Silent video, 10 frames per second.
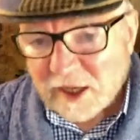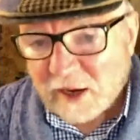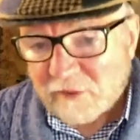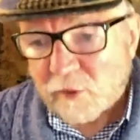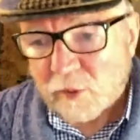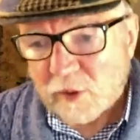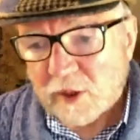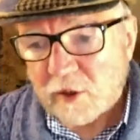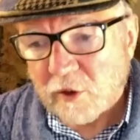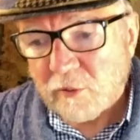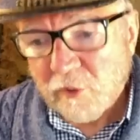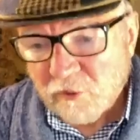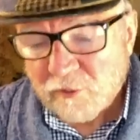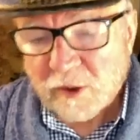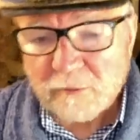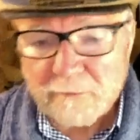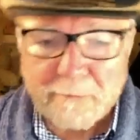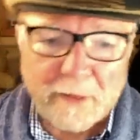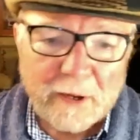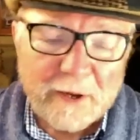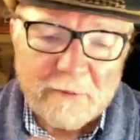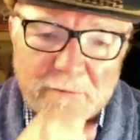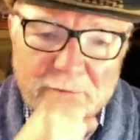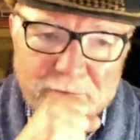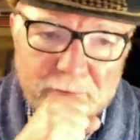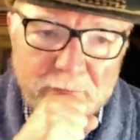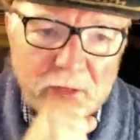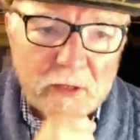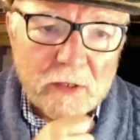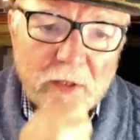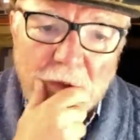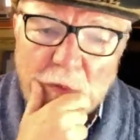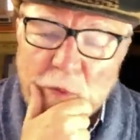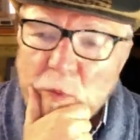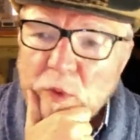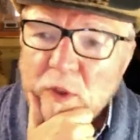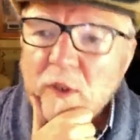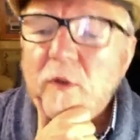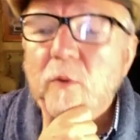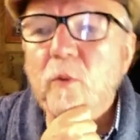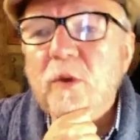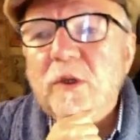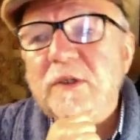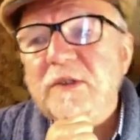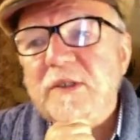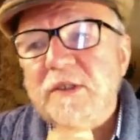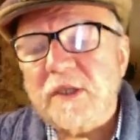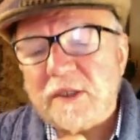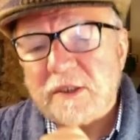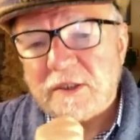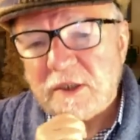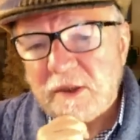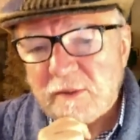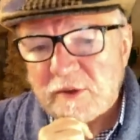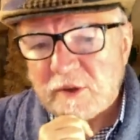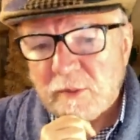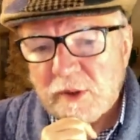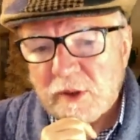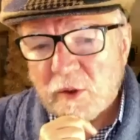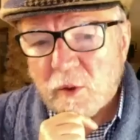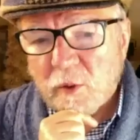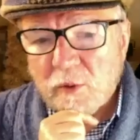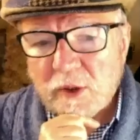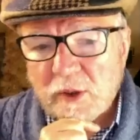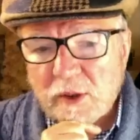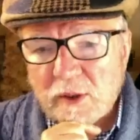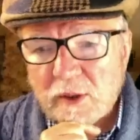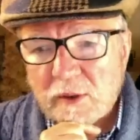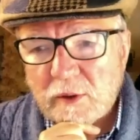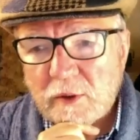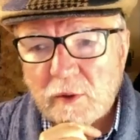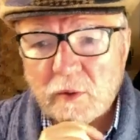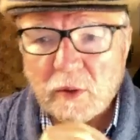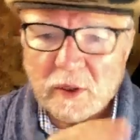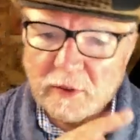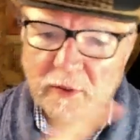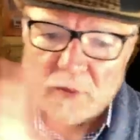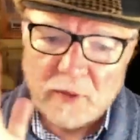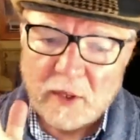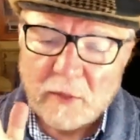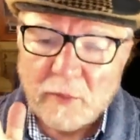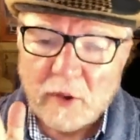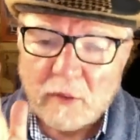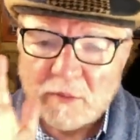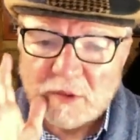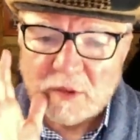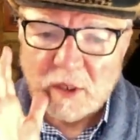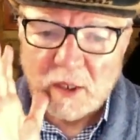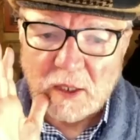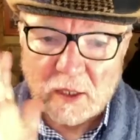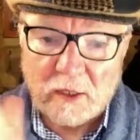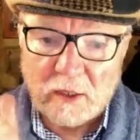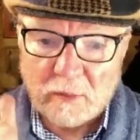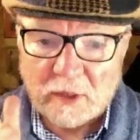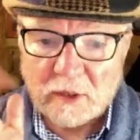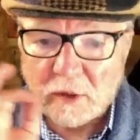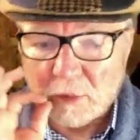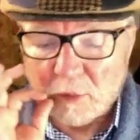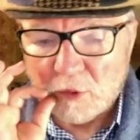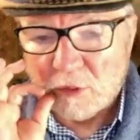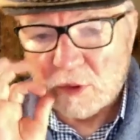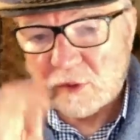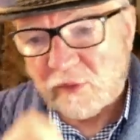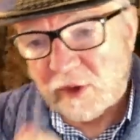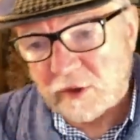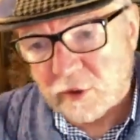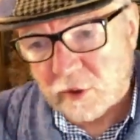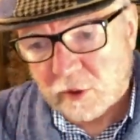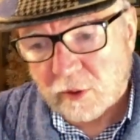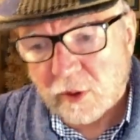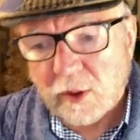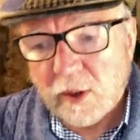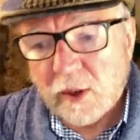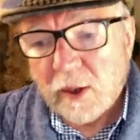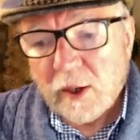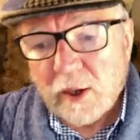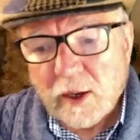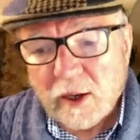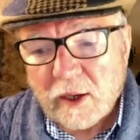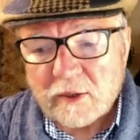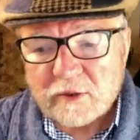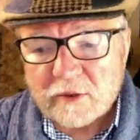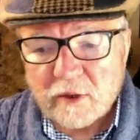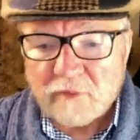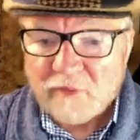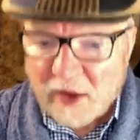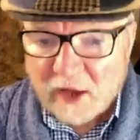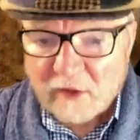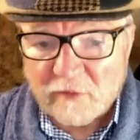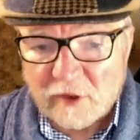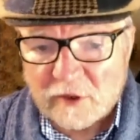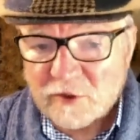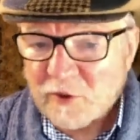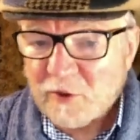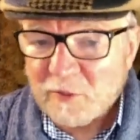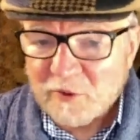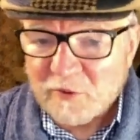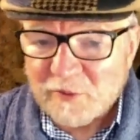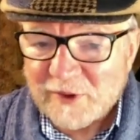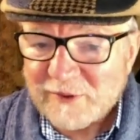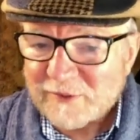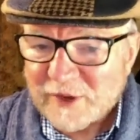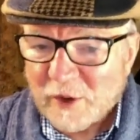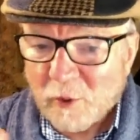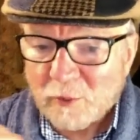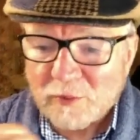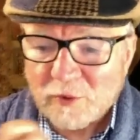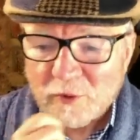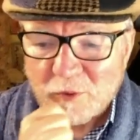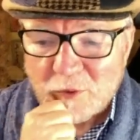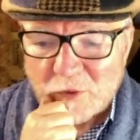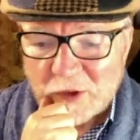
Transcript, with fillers: they have a really good movement. Um, one of the ones that seems to be going to other than Parmigiani that makes a good movement is Vaucher. And so if I had a Vaucher movement, which I hope to,